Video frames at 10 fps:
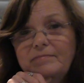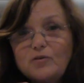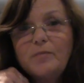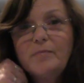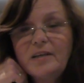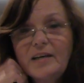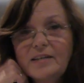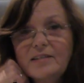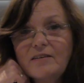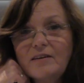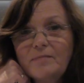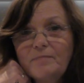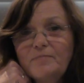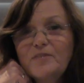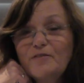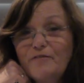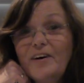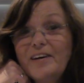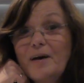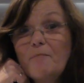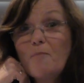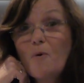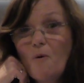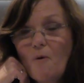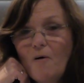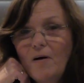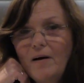Join me next time to find out more